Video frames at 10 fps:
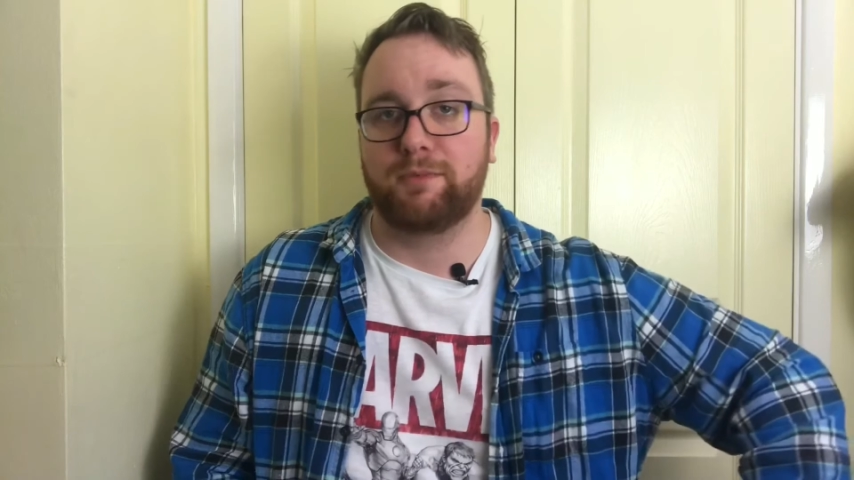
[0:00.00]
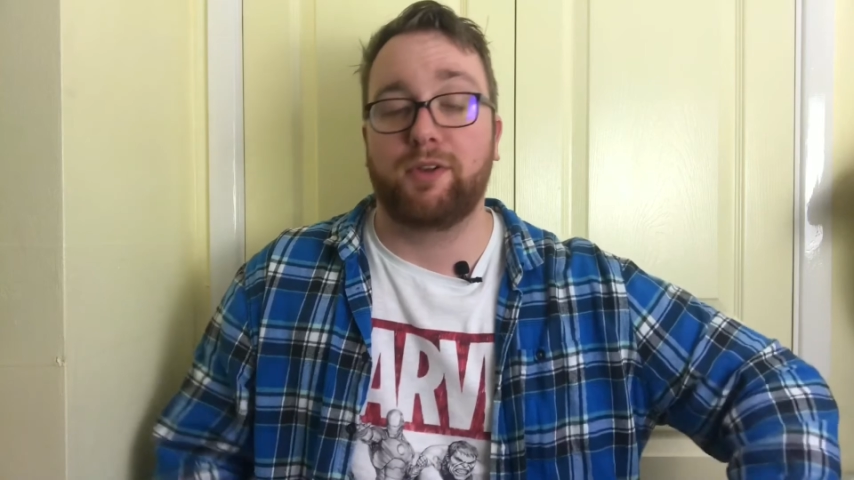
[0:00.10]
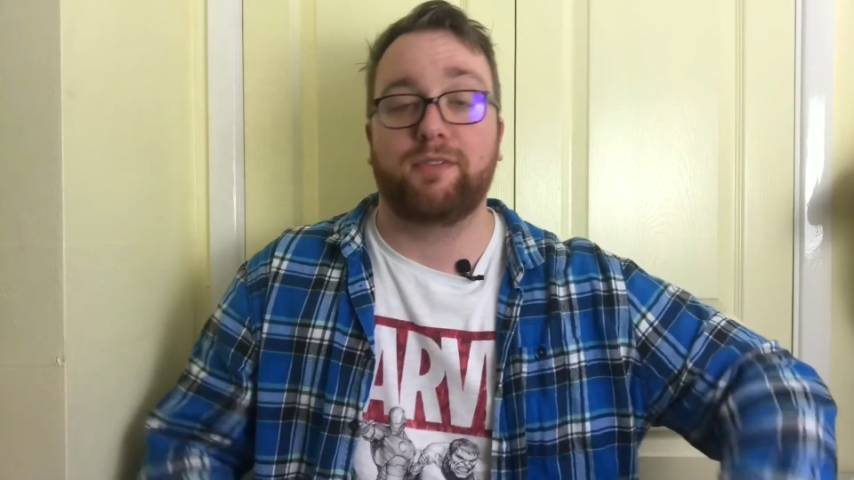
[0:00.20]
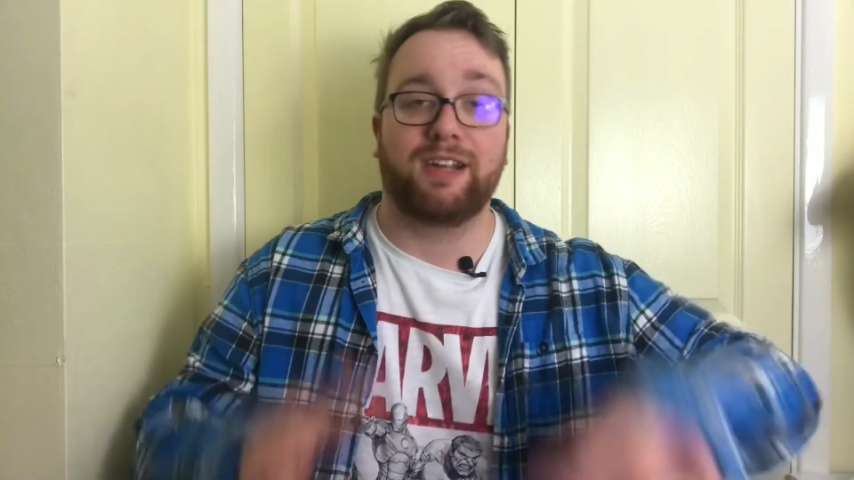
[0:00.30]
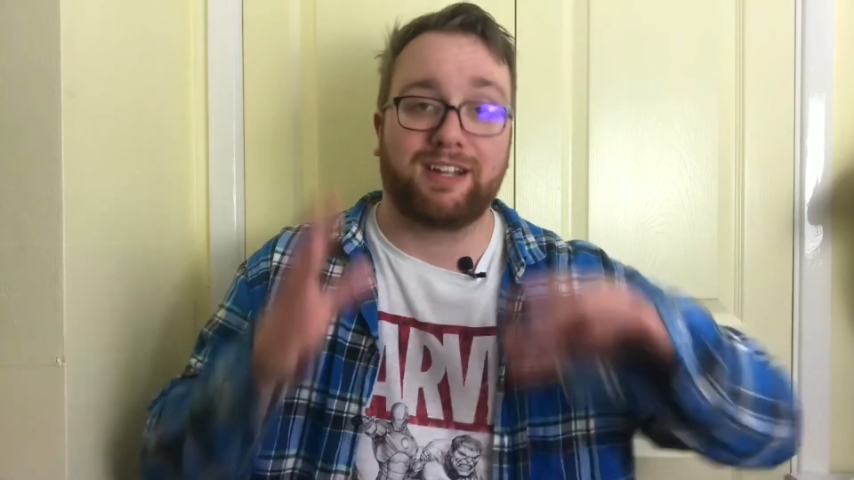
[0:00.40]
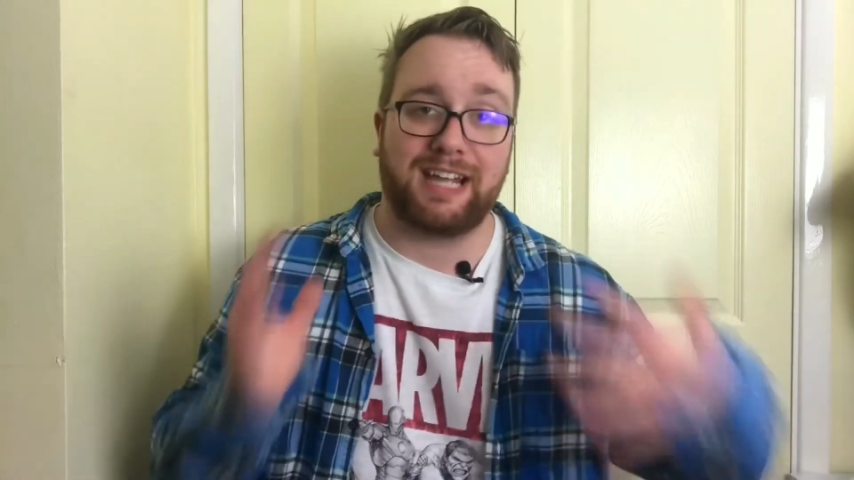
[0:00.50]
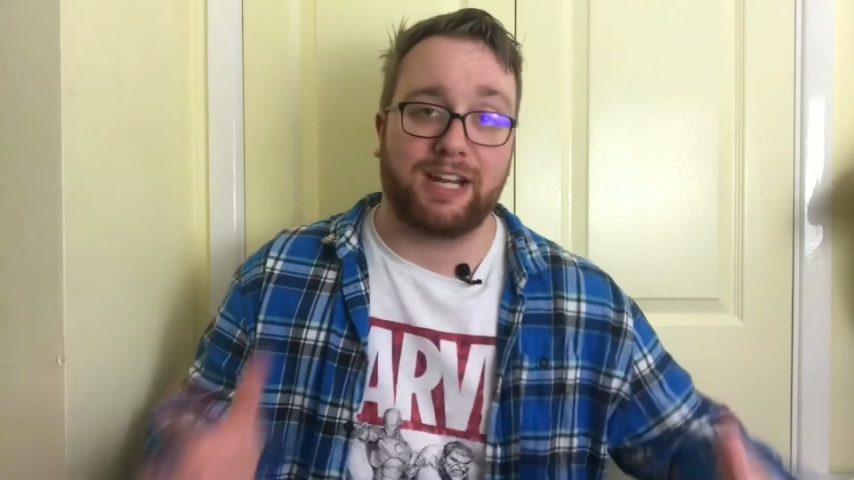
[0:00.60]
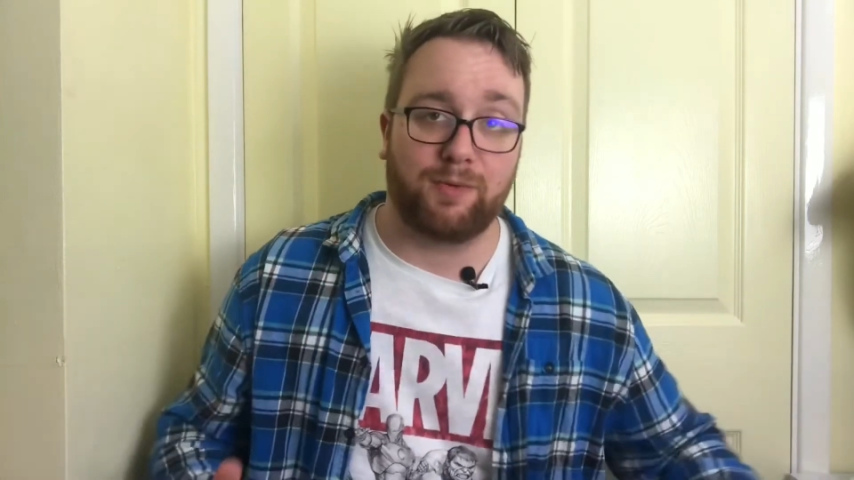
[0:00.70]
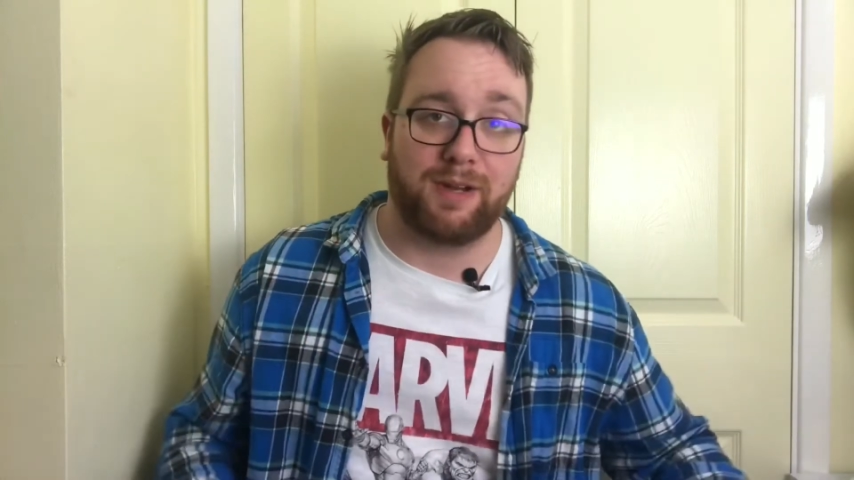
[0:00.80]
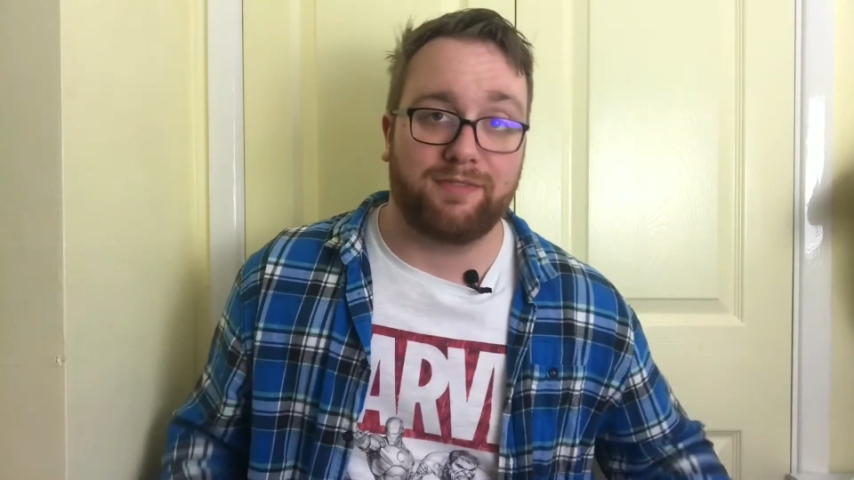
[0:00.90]
movie. I
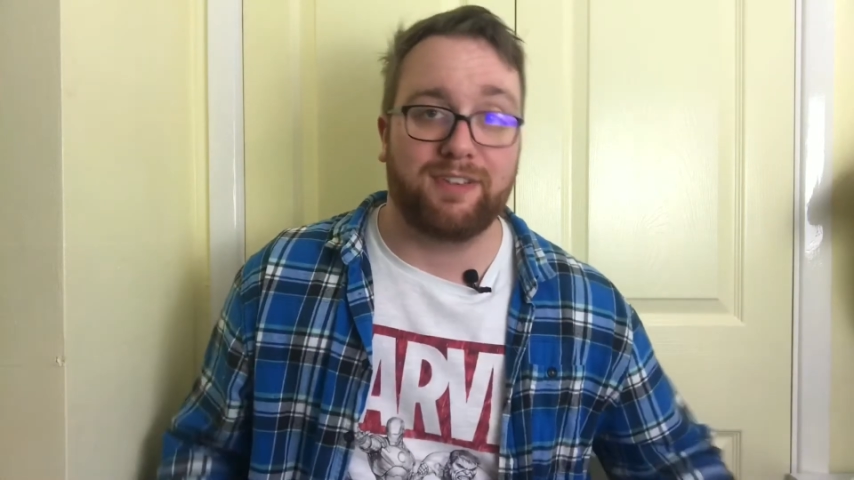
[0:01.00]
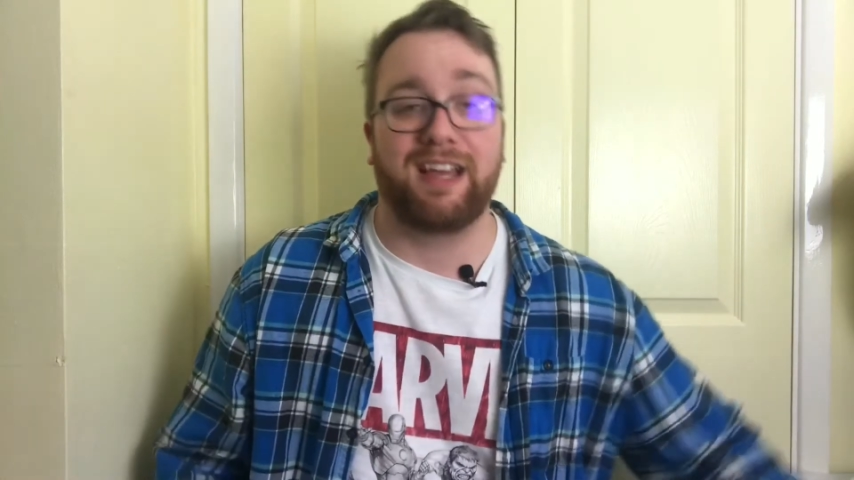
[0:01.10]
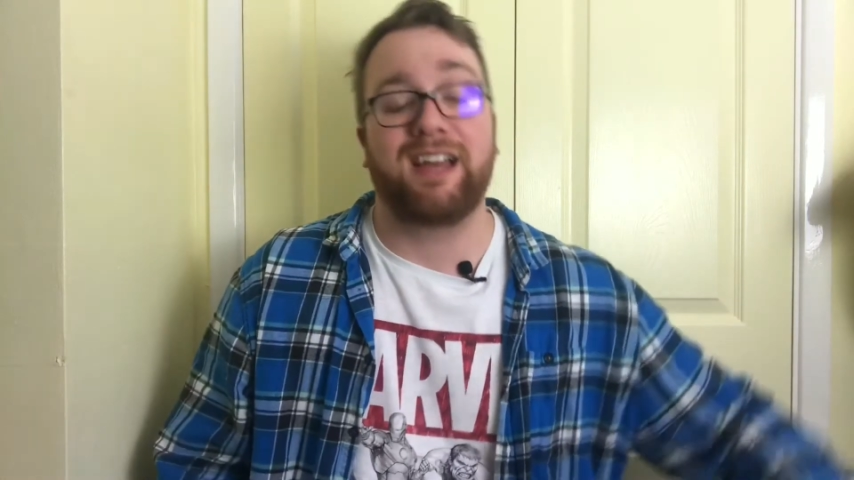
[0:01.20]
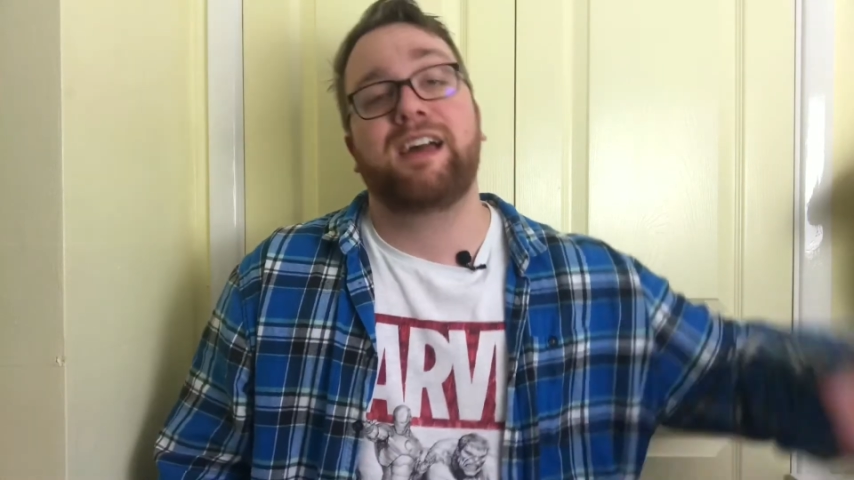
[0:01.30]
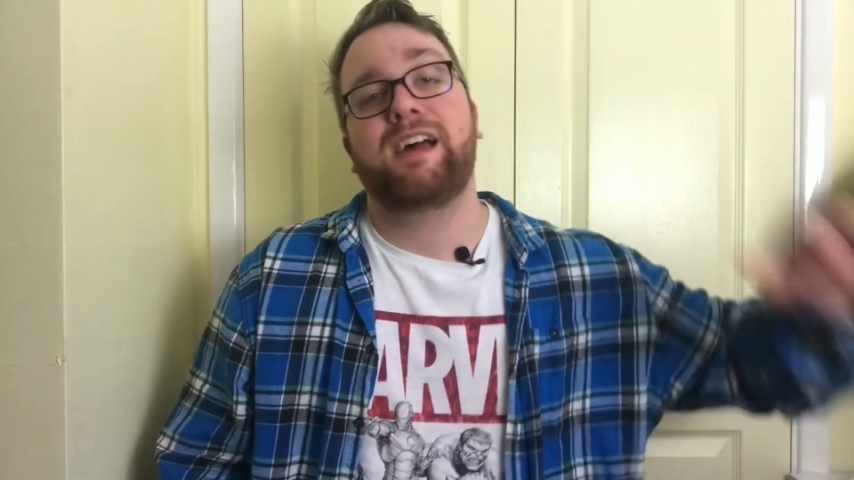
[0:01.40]
cannot wait for that.